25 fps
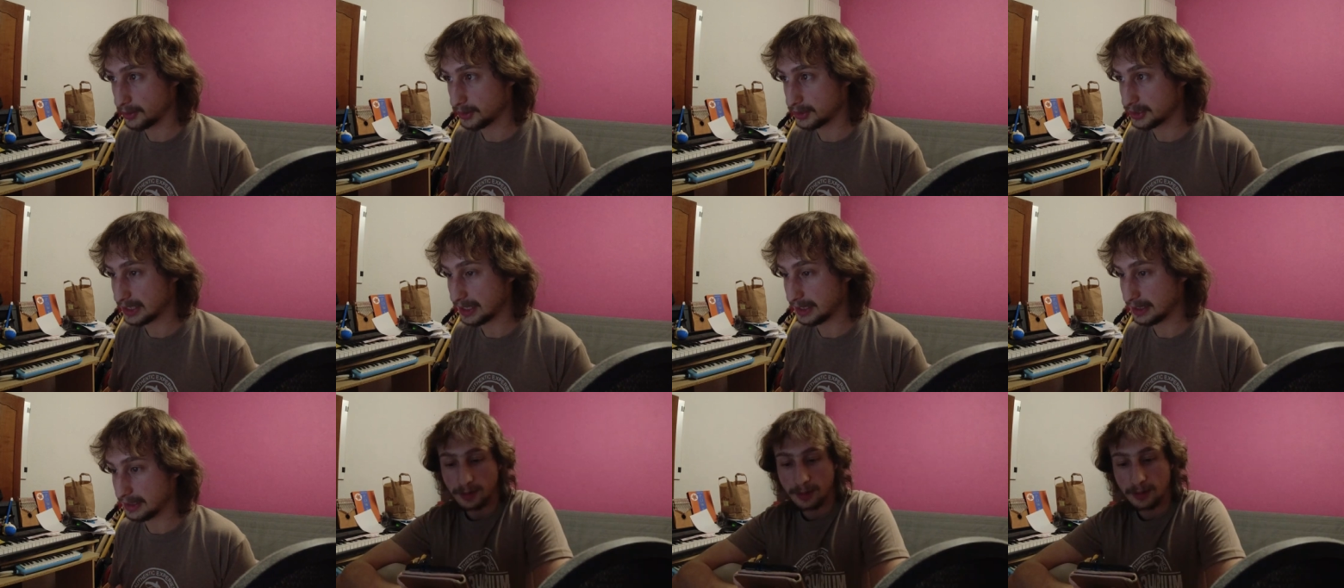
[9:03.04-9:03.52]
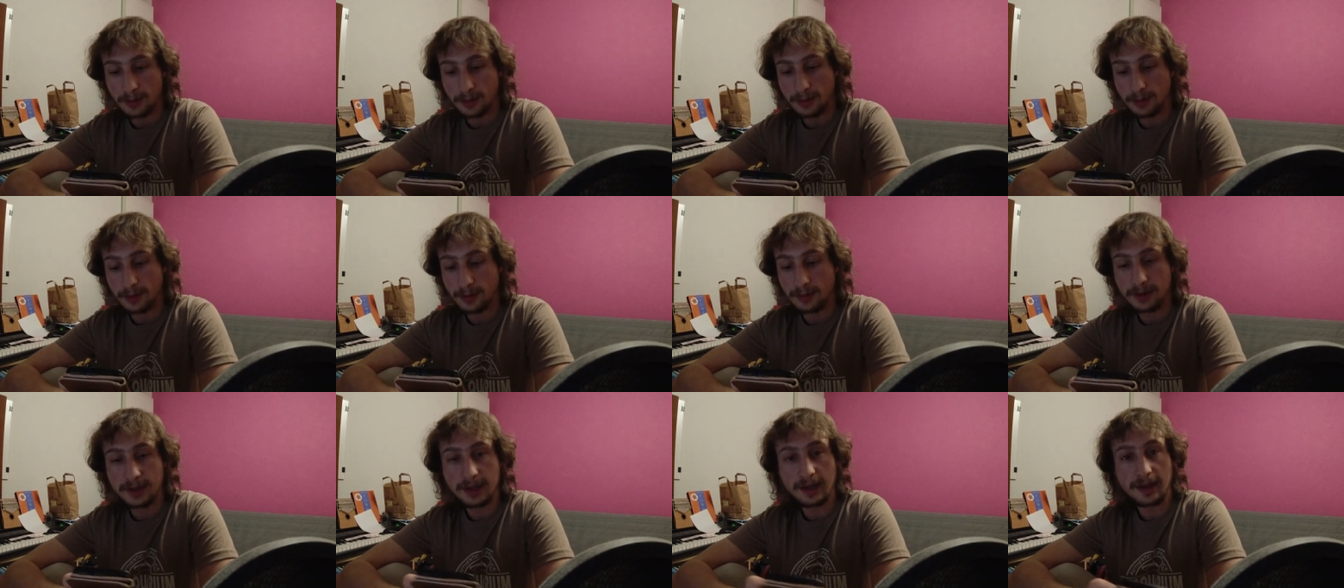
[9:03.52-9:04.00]
Chinese.
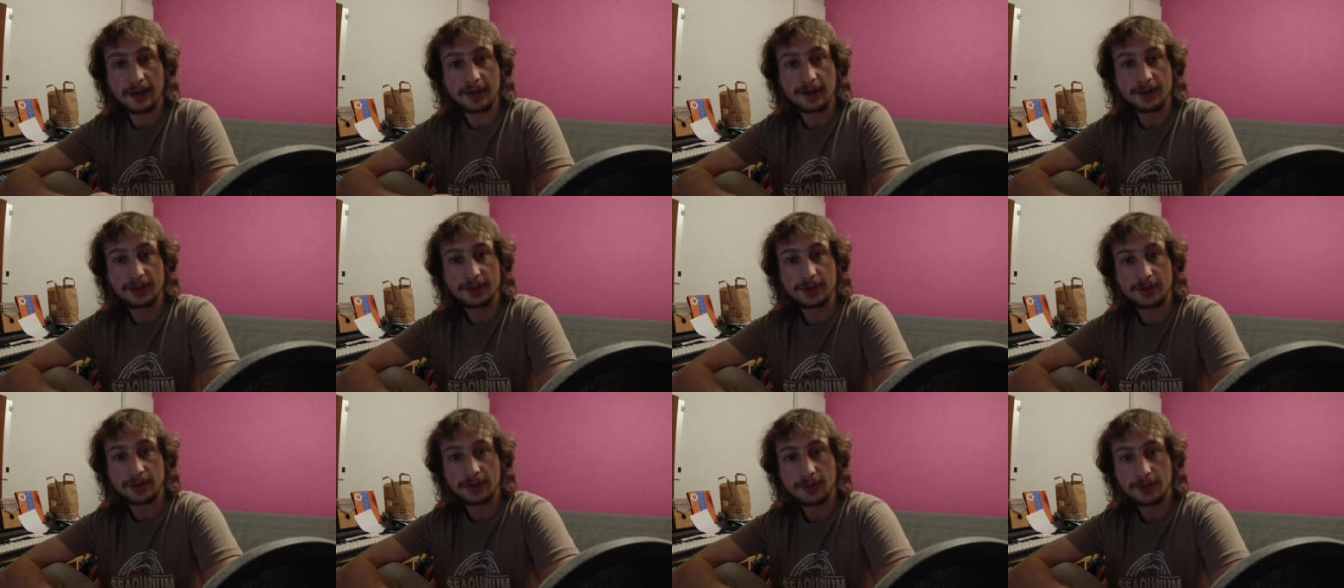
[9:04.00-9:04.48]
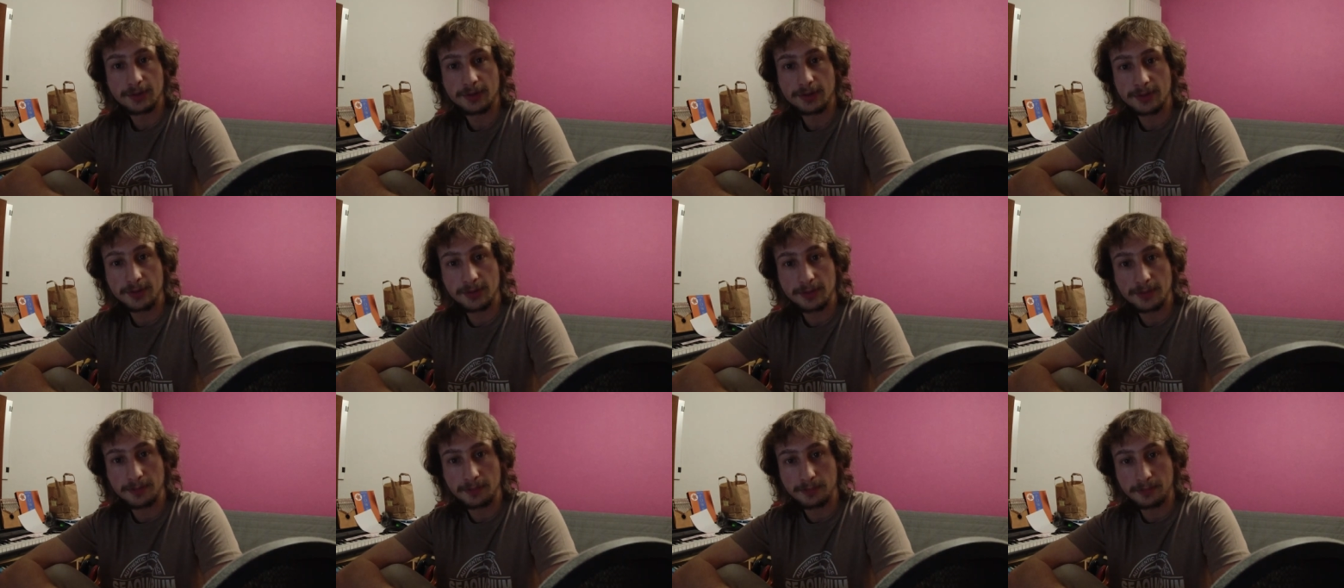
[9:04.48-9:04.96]
Okay,
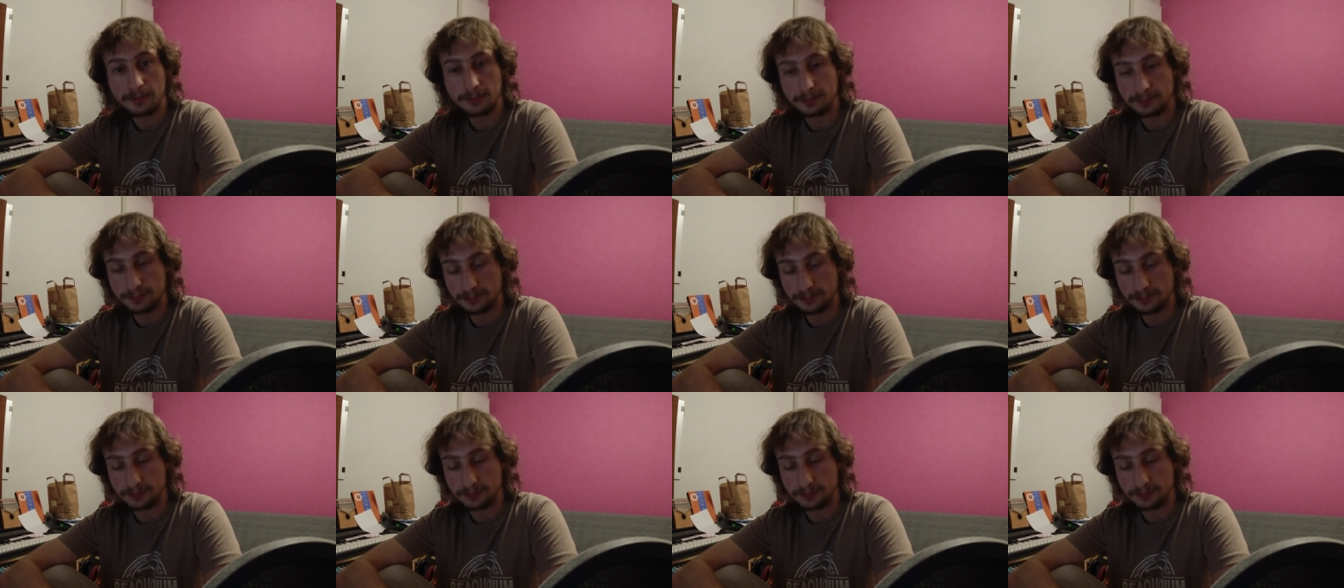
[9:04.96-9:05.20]
so